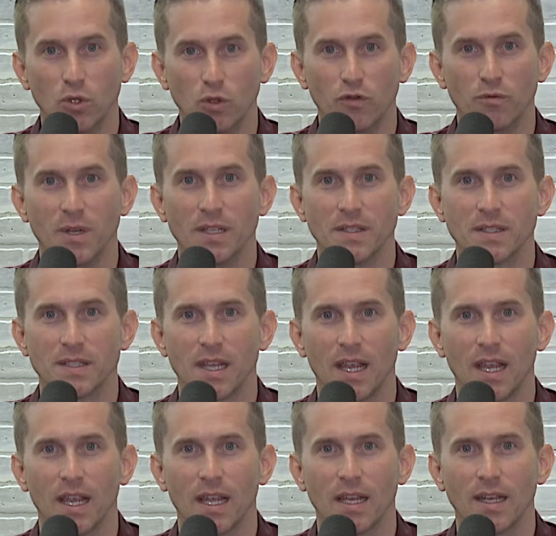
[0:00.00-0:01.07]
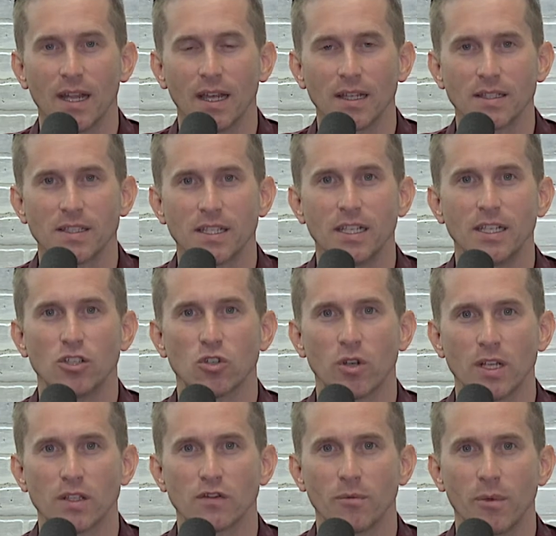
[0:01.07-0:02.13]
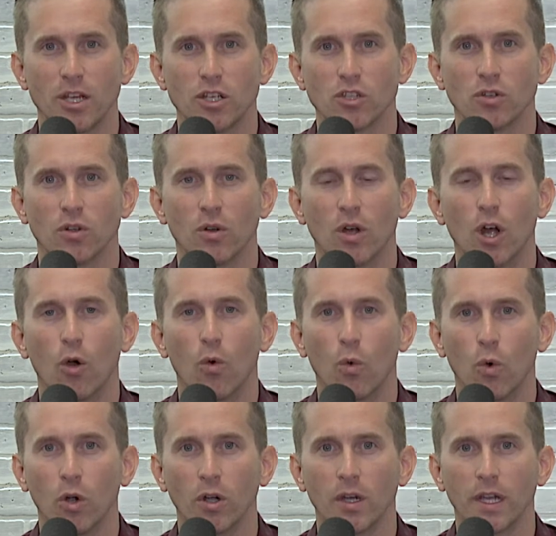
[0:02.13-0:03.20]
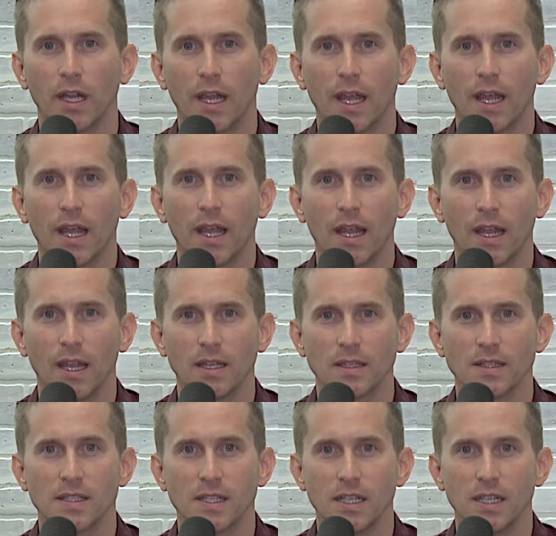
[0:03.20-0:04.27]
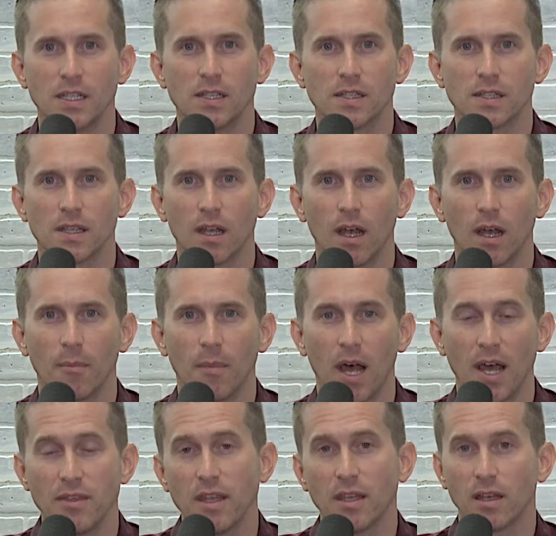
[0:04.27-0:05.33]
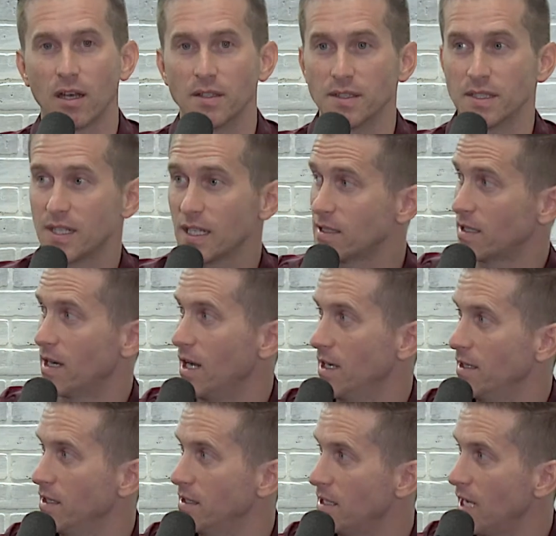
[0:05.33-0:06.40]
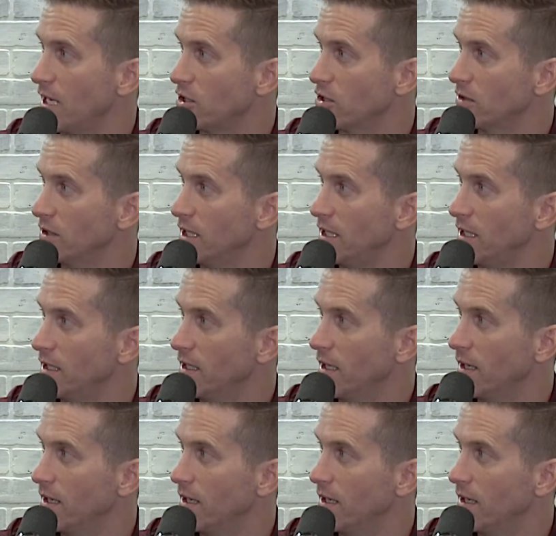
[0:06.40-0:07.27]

movements and city transformational work in cities, I think on six continents, actually.